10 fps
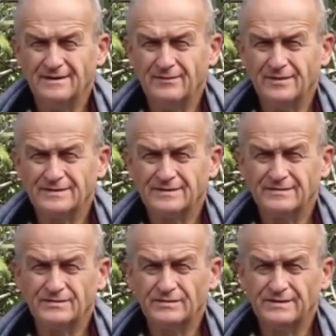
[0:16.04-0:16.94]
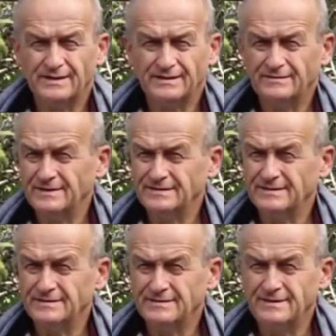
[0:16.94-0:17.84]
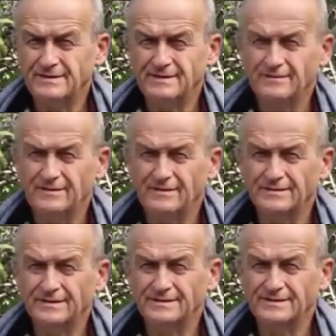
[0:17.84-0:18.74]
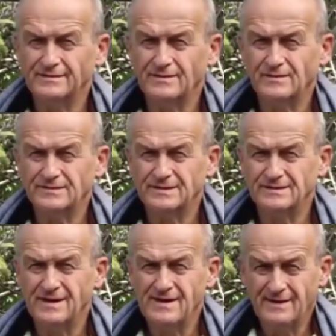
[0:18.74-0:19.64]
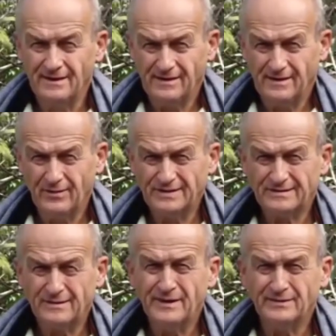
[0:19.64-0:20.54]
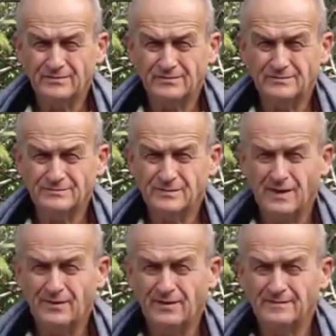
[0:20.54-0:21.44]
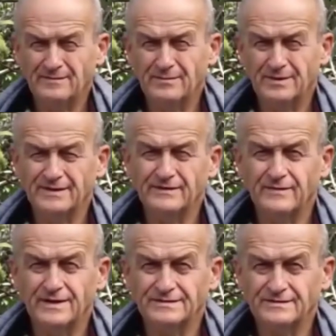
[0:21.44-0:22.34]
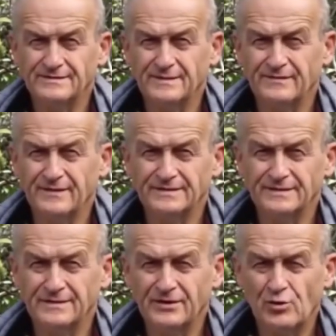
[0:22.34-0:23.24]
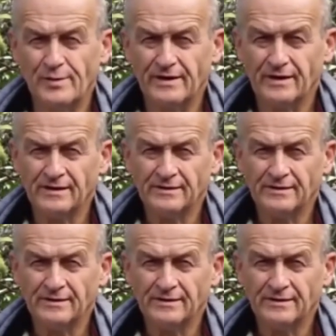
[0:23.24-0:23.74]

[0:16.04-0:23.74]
I wanted to take a rest and see how it is in coastal. I was coming to Mtwapa by advice of some friends in Nairobi.